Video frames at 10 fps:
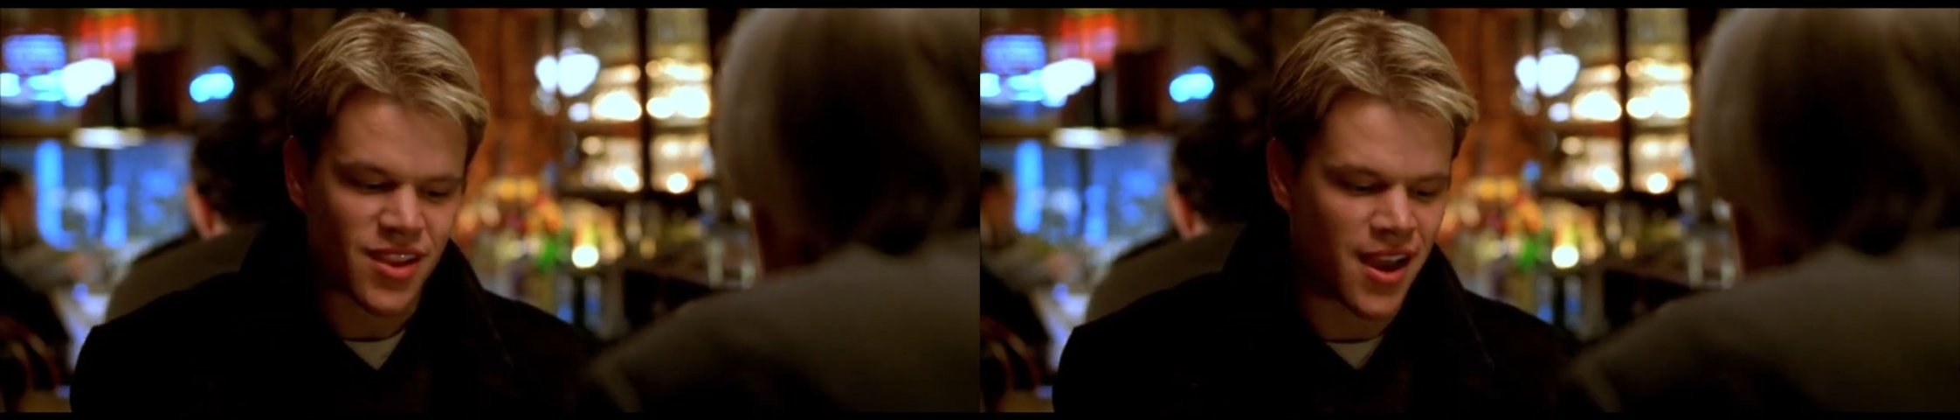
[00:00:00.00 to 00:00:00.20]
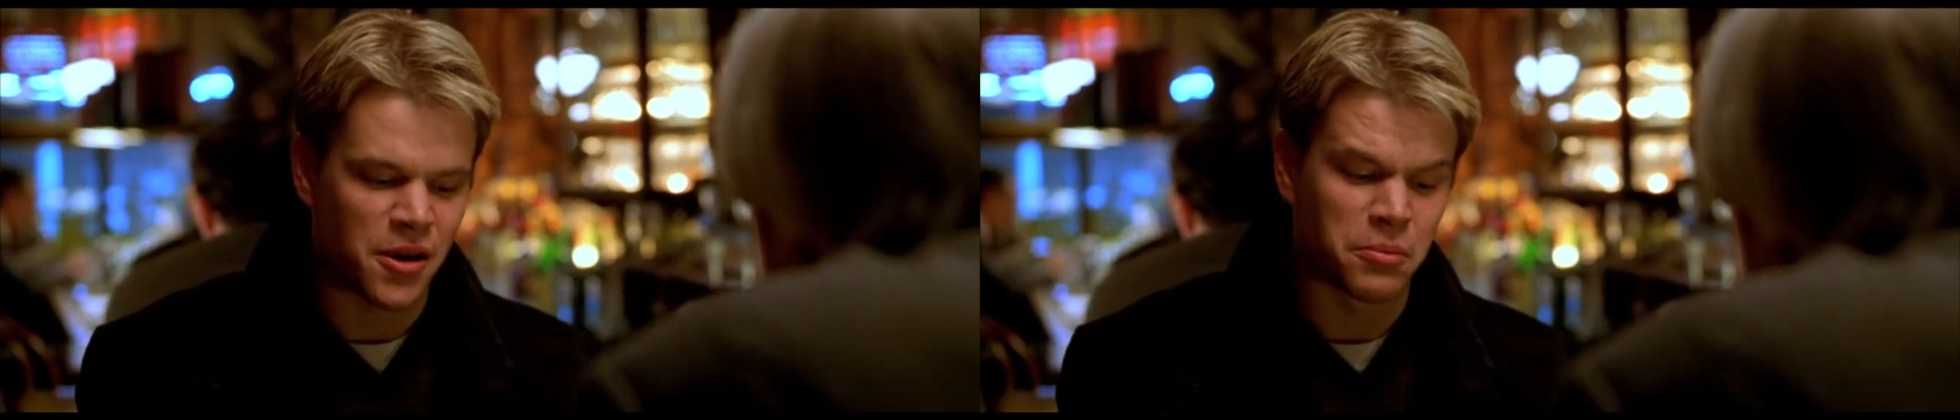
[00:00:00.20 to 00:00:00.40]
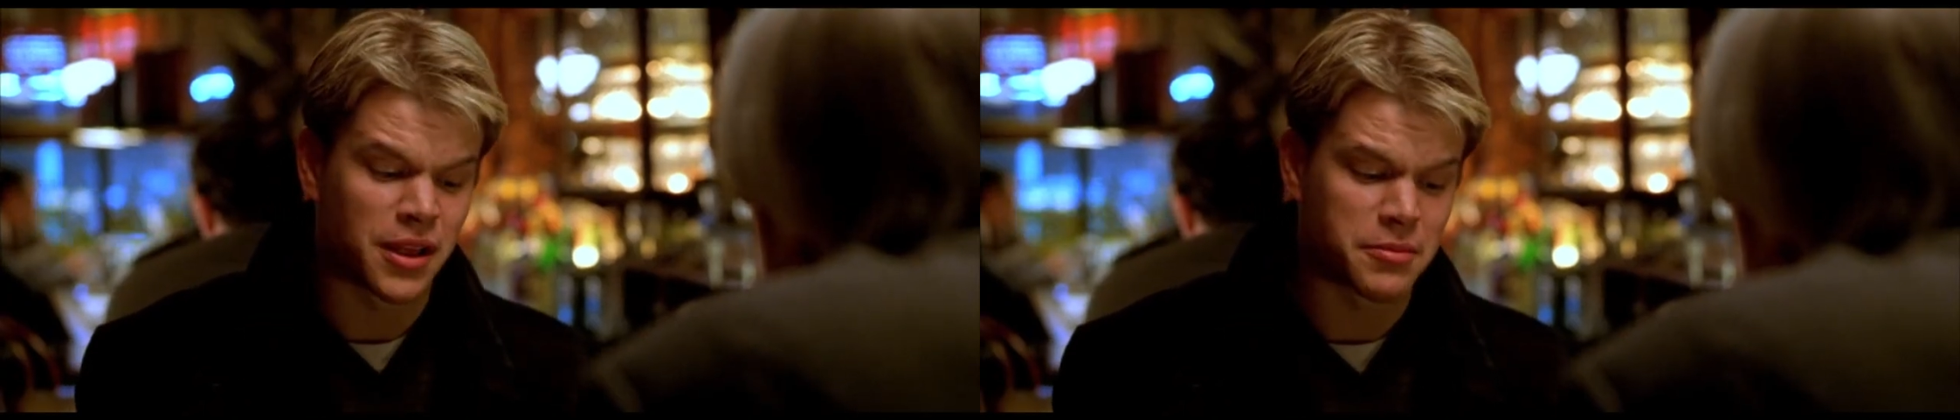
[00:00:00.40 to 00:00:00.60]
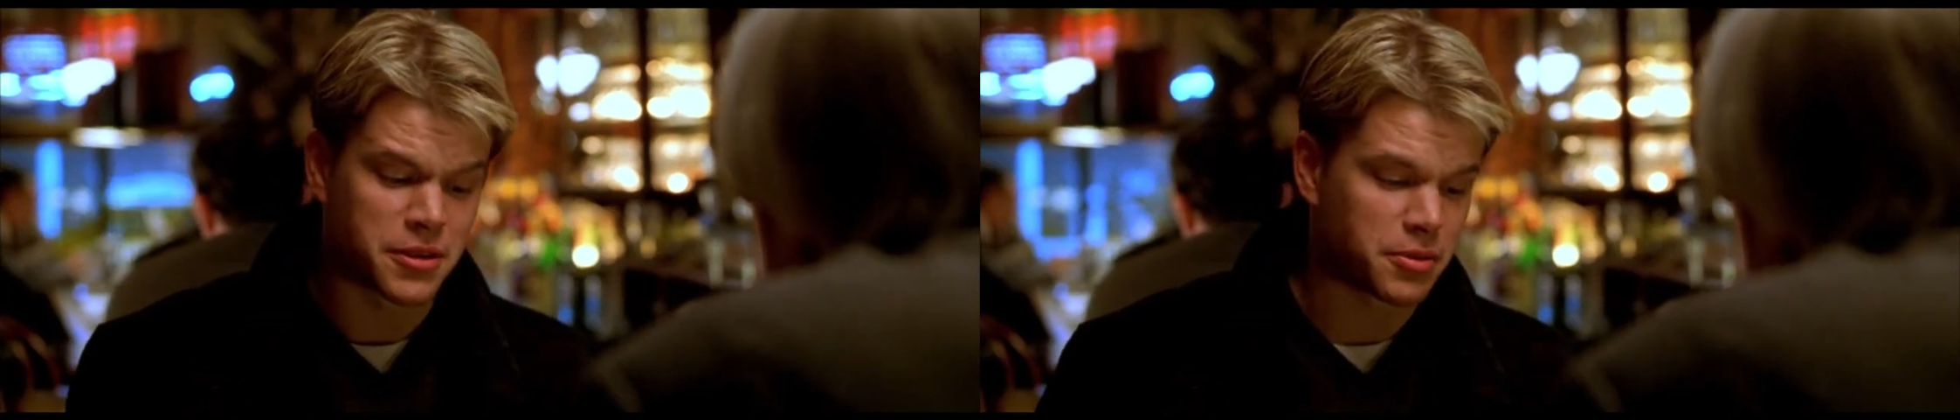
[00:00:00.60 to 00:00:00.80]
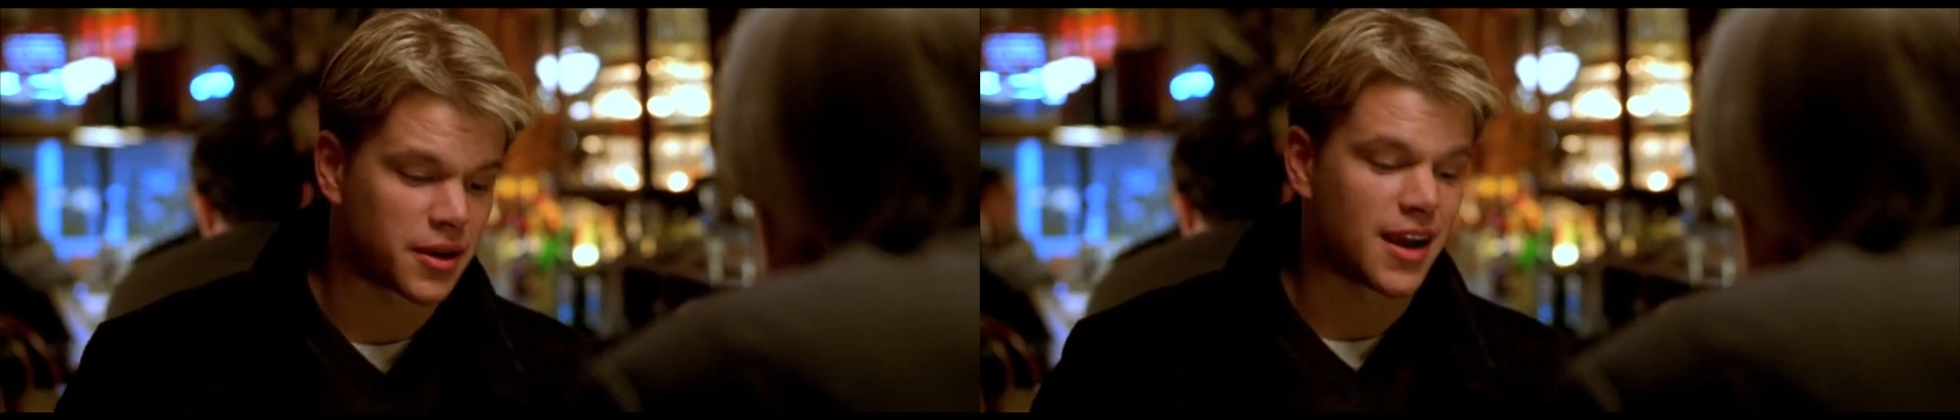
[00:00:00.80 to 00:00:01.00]
I don't blame you.
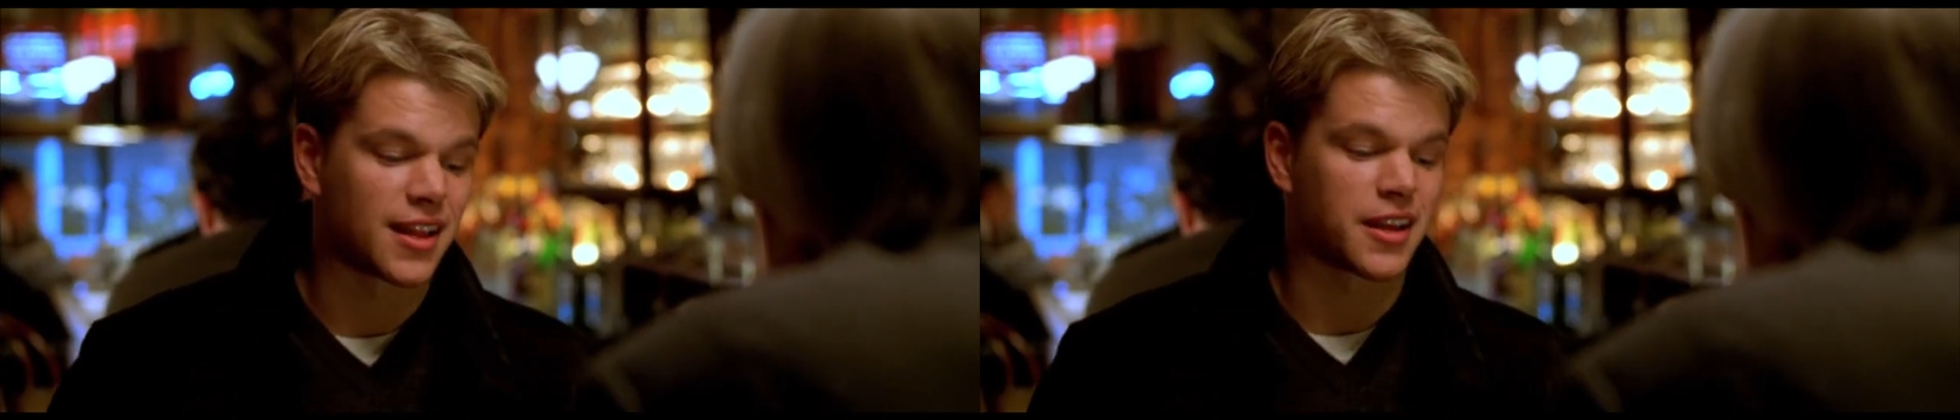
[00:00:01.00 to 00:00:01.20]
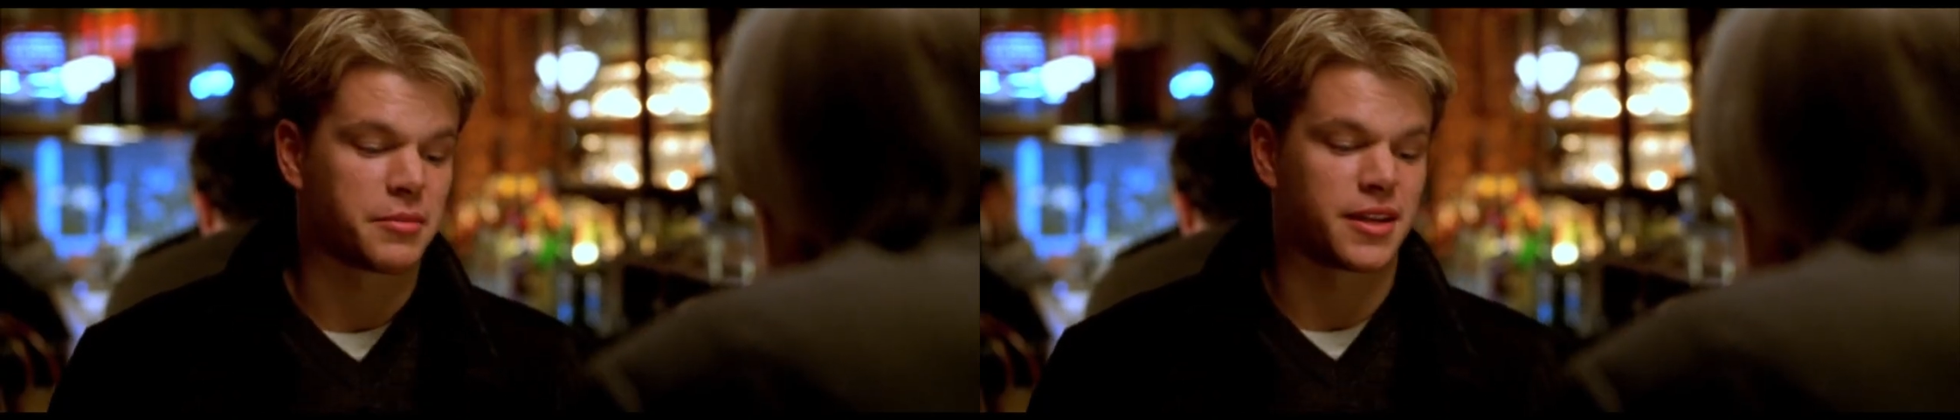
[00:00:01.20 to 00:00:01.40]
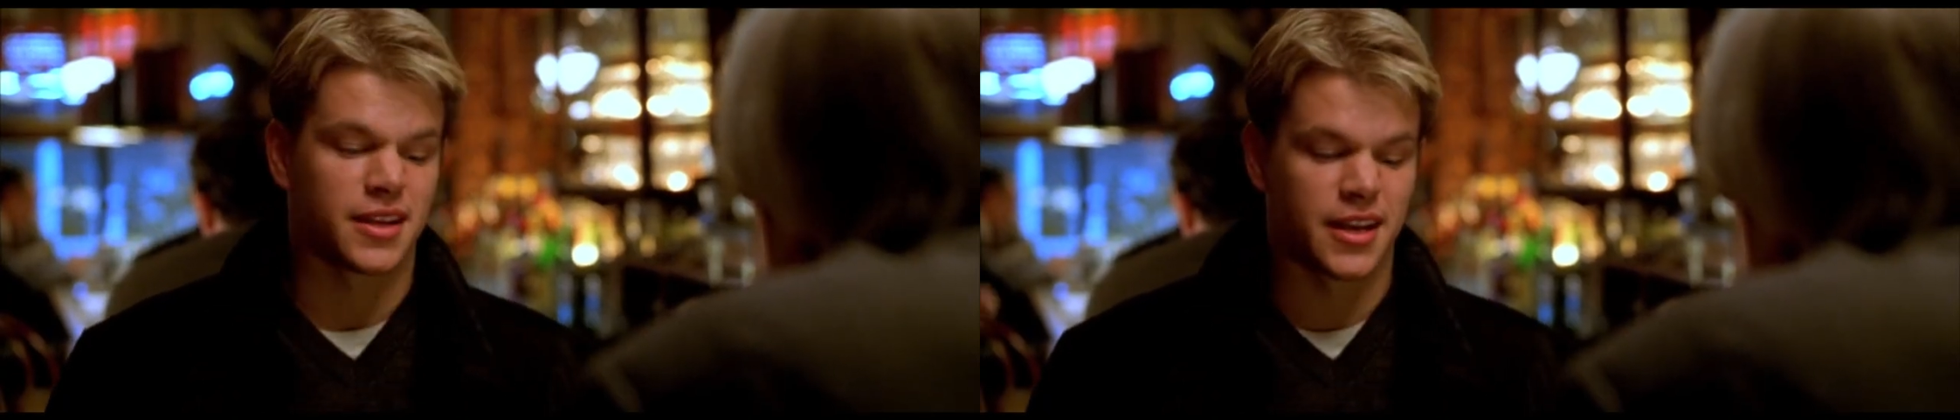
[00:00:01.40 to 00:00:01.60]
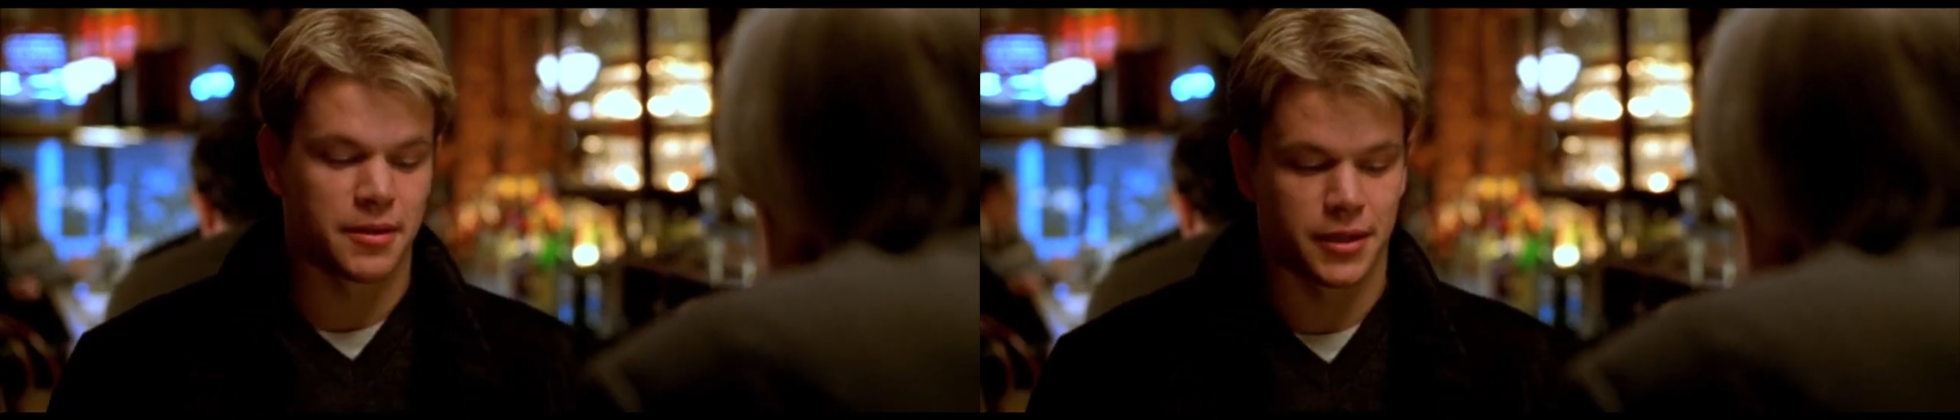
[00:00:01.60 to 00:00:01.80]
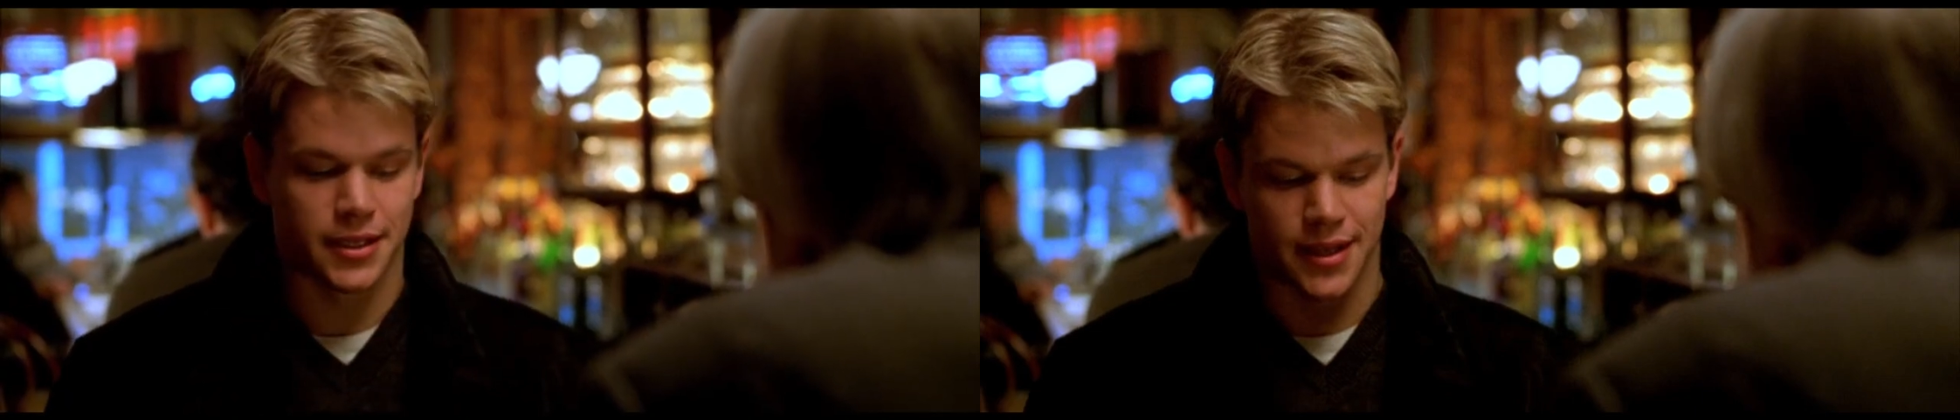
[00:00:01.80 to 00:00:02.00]
Put a guy like me in a
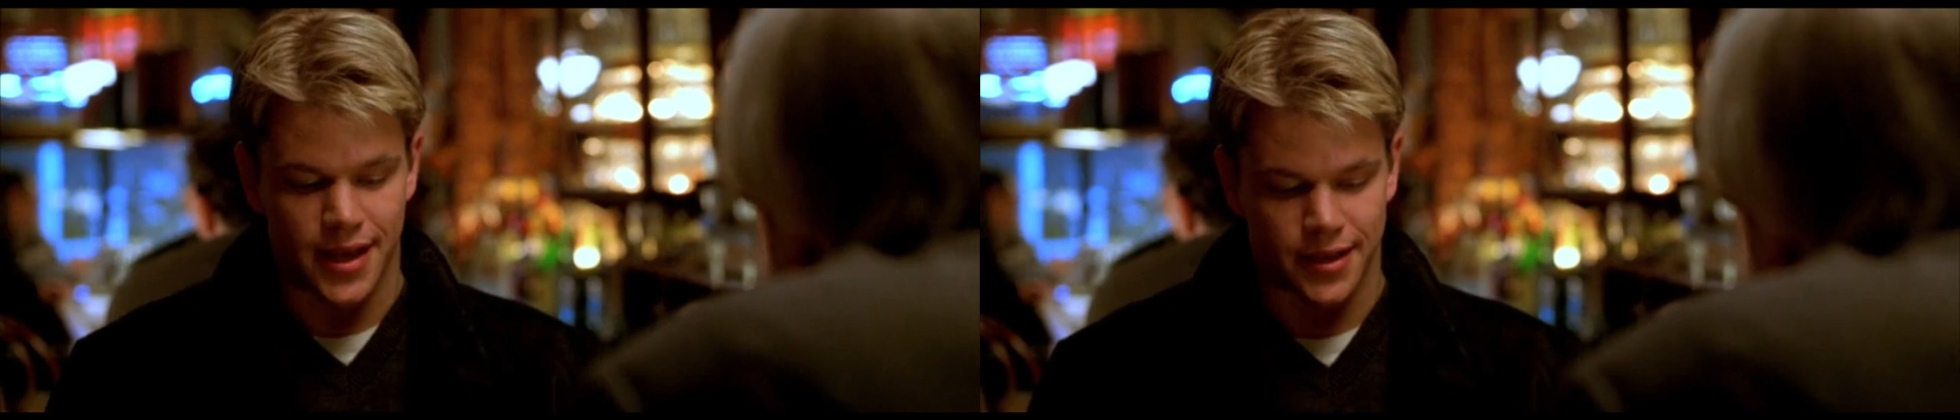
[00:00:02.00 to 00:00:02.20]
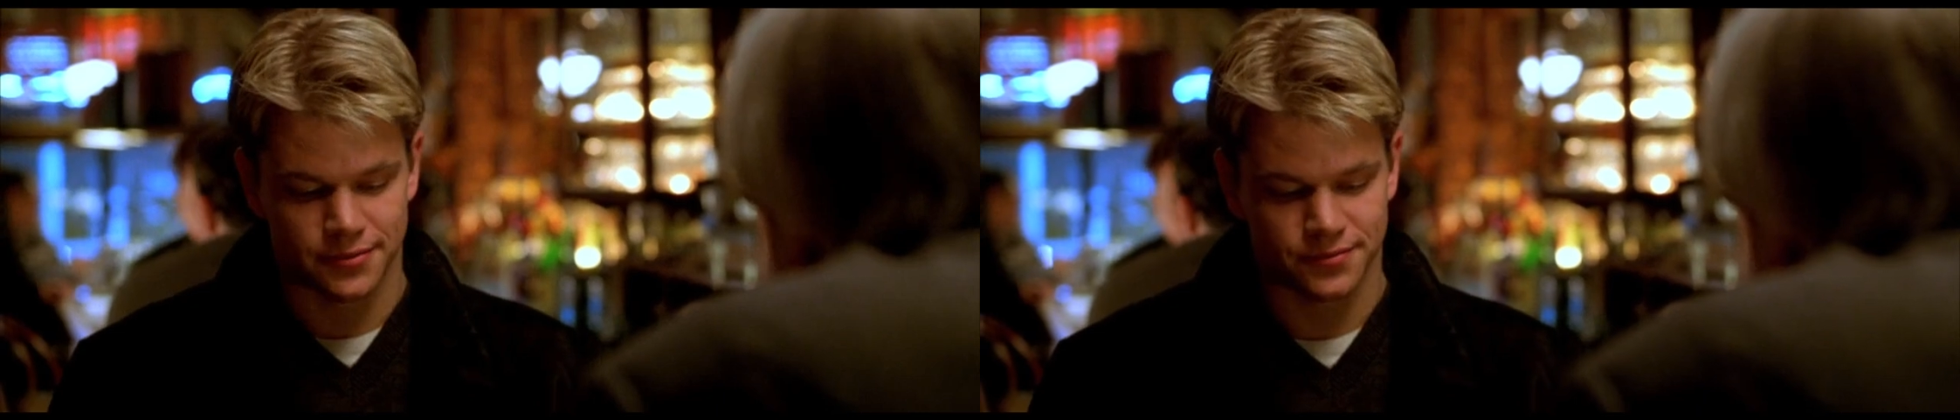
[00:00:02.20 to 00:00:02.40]
game like that.